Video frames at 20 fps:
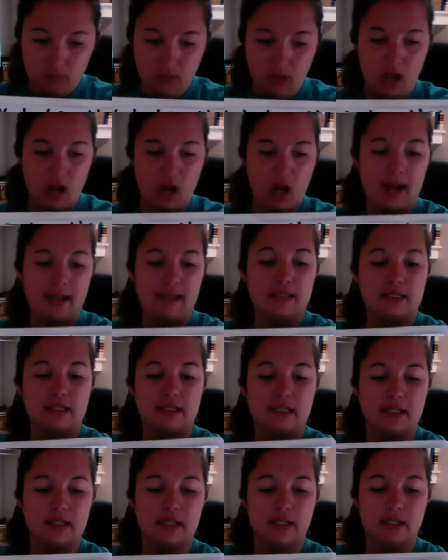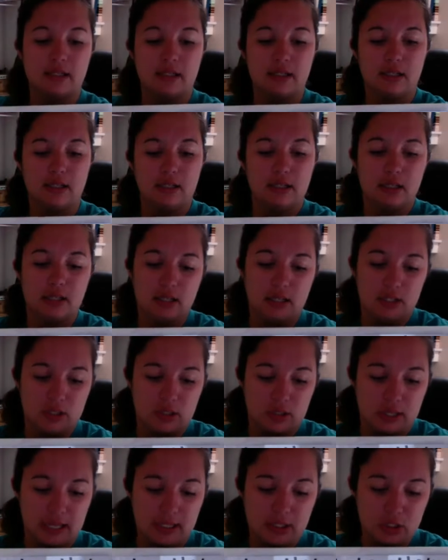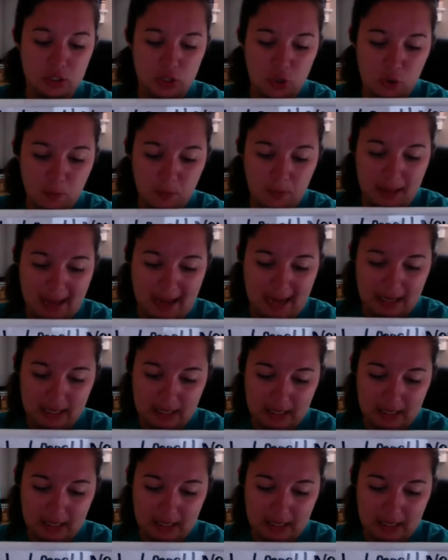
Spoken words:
All right, let's scoot back.